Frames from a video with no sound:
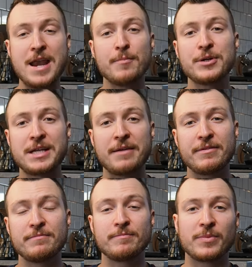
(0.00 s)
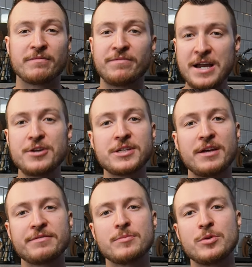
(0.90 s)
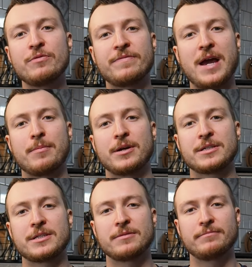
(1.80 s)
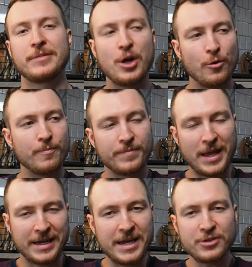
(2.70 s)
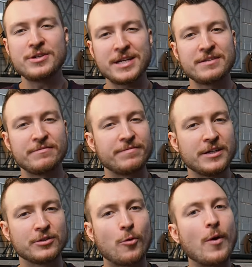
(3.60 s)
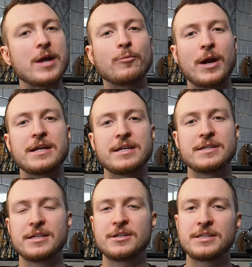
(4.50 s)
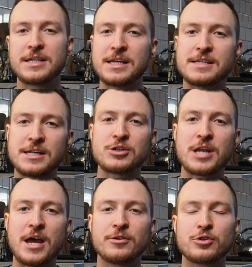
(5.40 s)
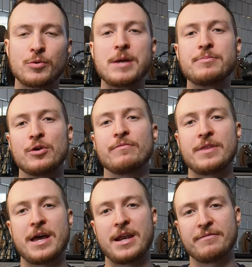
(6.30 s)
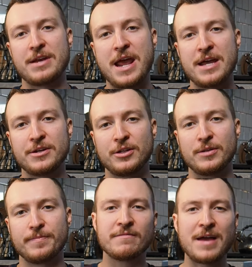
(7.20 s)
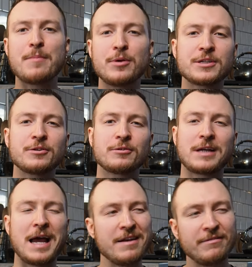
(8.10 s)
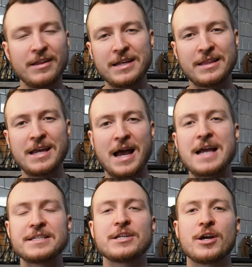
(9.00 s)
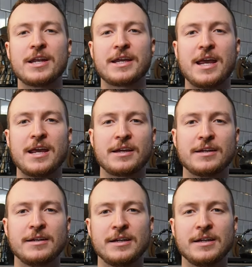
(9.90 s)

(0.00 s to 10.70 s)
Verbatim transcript: number 7, find yourself some new fabrics. You know, a kitchen doesn't feel quite right until you see a dish towel draped over that oven handle. Fabrics are kind of like the icing on a cake.